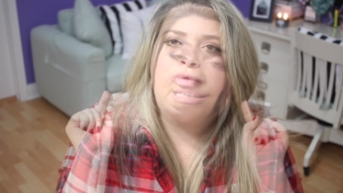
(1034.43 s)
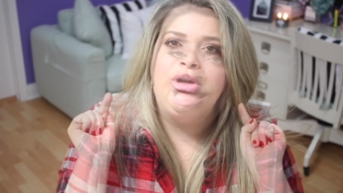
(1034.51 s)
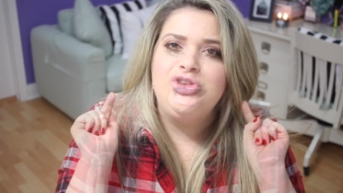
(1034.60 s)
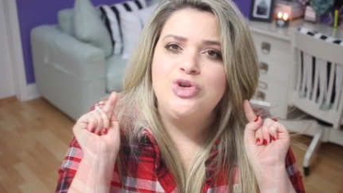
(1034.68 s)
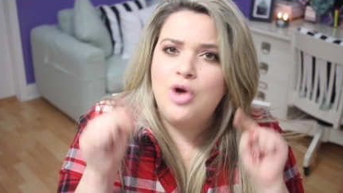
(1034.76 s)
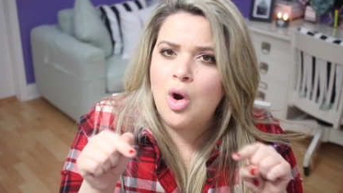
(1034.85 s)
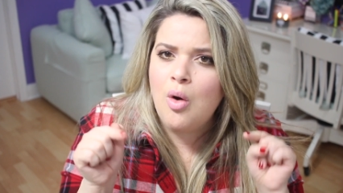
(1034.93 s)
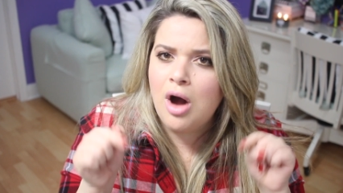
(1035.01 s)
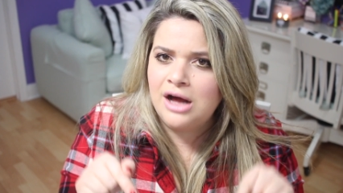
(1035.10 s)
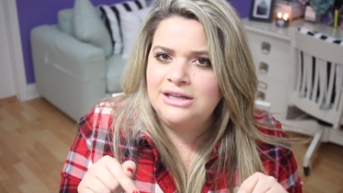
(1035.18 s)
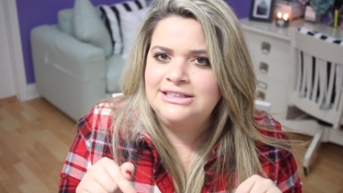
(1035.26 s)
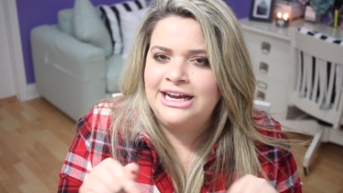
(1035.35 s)
If when you go
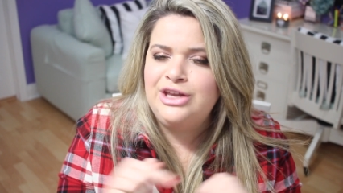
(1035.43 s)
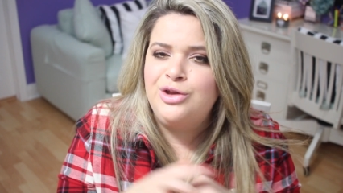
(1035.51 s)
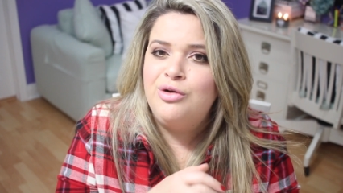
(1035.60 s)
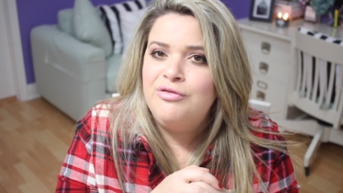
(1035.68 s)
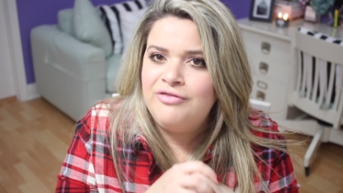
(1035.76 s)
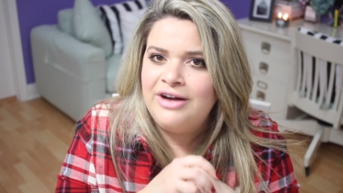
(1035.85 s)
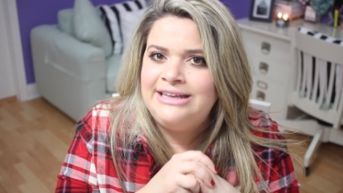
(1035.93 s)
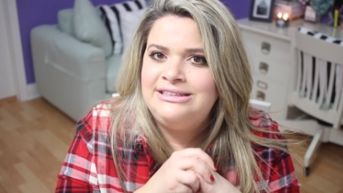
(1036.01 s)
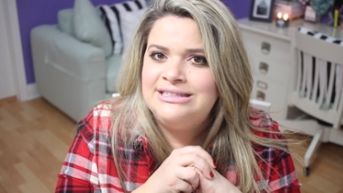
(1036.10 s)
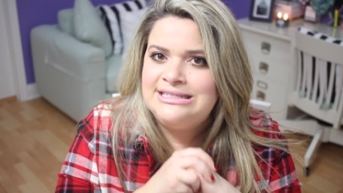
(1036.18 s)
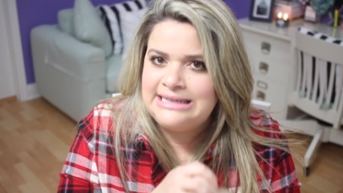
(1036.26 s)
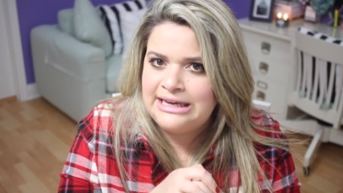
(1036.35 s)
online, you don't find
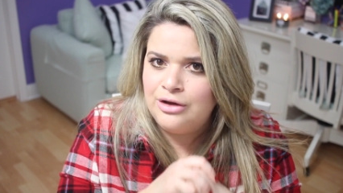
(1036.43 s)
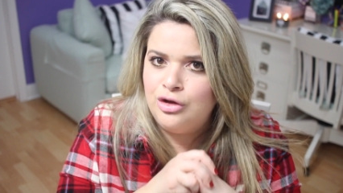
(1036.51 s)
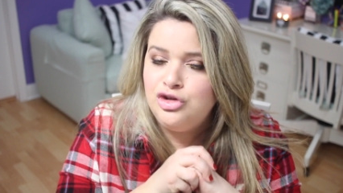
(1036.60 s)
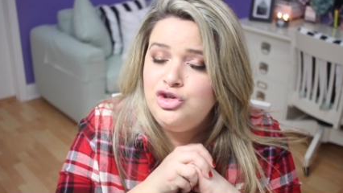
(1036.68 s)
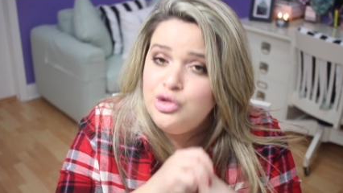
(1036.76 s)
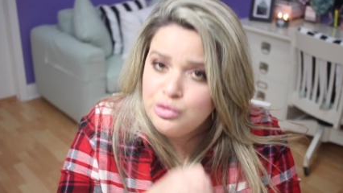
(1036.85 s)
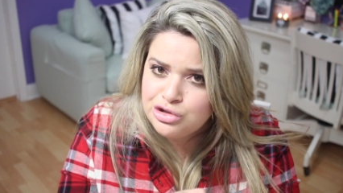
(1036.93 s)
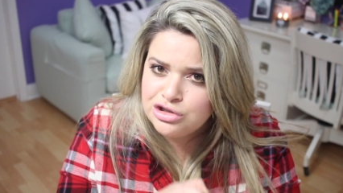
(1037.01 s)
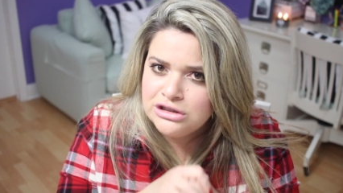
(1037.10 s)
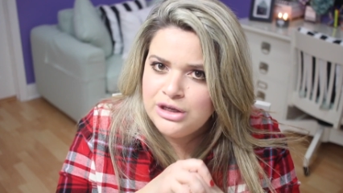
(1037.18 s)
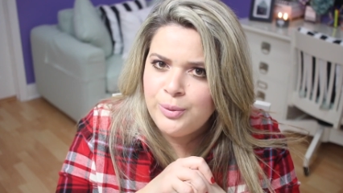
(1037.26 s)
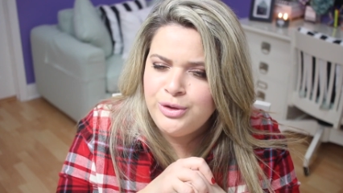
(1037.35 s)
a sale.
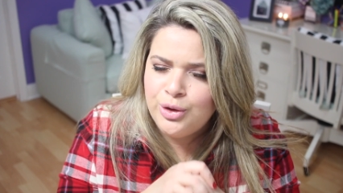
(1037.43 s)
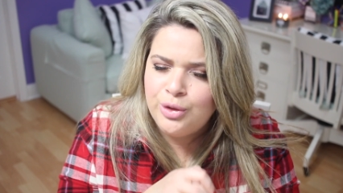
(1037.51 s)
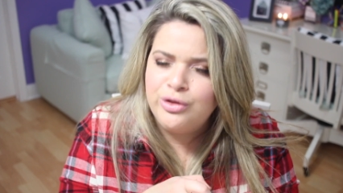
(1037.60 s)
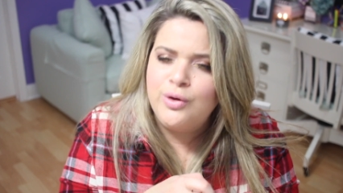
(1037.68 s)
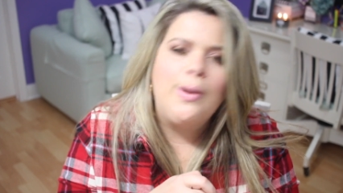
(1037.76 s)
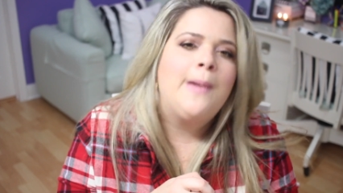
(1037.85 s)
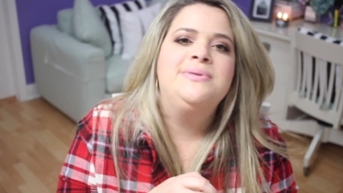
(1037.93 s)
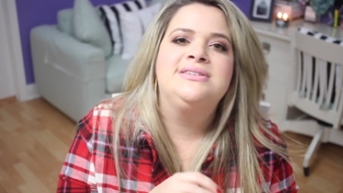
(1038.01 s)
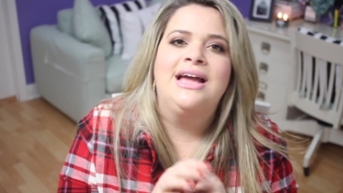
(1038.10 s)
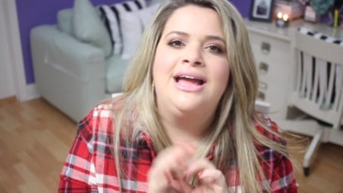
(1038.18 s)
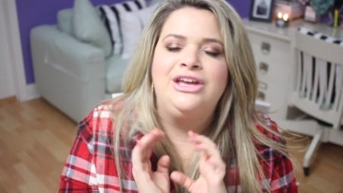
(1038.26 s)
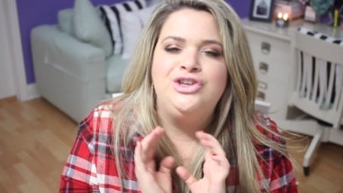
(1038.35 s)
Usually when you go to the
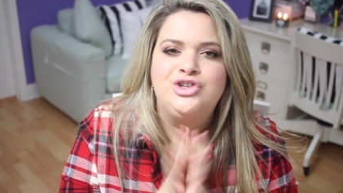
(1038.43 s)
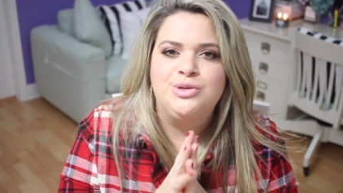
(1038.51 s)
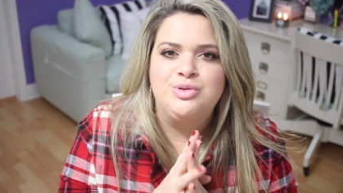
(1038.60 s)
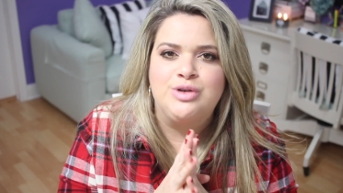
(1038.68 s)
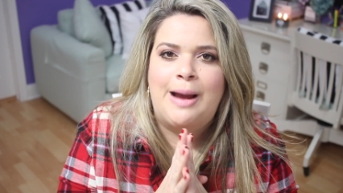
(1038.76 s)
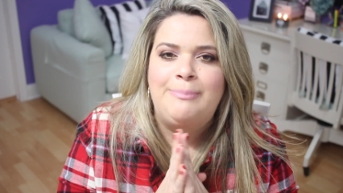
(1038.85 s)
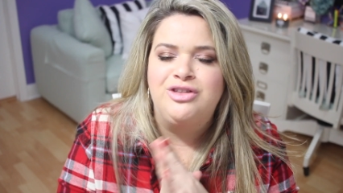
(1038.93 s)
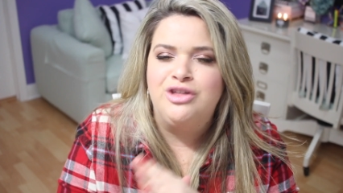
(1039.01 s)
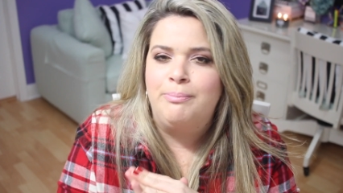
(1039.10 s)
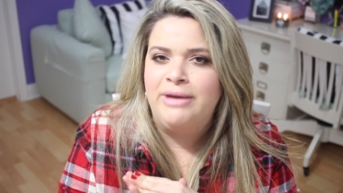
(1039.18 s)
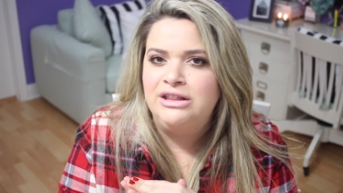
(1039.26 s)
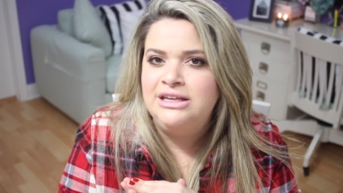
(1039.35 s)
website and you subscribe to
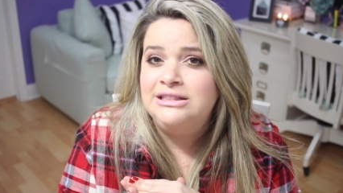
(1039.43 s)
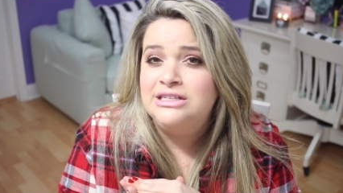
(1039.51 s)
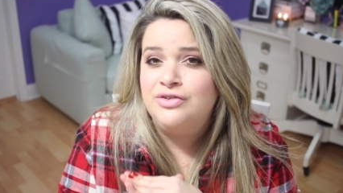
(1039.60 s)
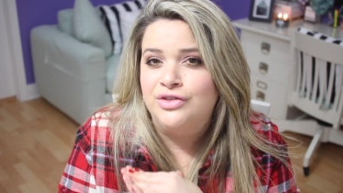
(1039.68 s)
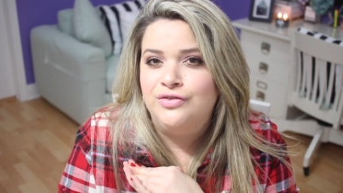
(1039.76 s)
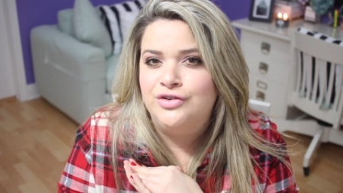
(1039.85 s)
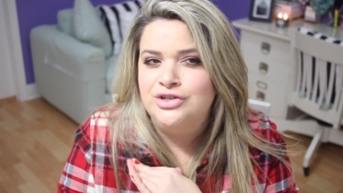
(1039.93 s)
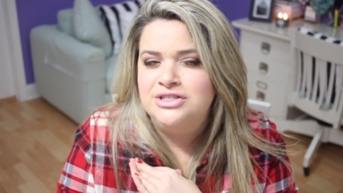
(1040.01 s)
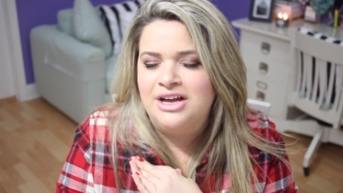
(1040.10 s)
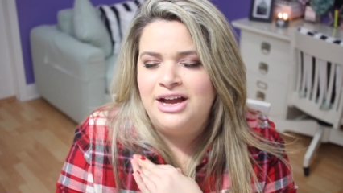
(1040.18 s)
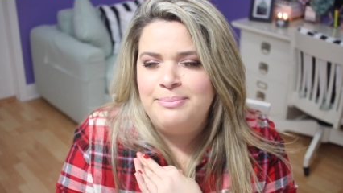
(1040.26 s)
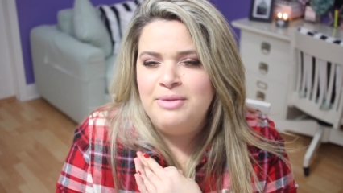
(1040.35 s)
the mailing list for the
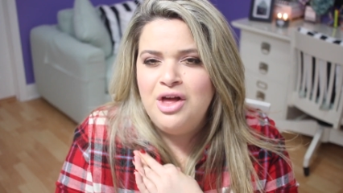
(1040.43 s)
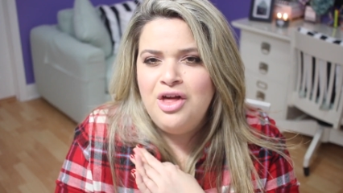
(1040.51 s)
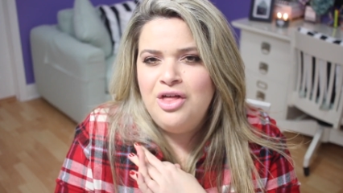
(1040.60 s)
first time,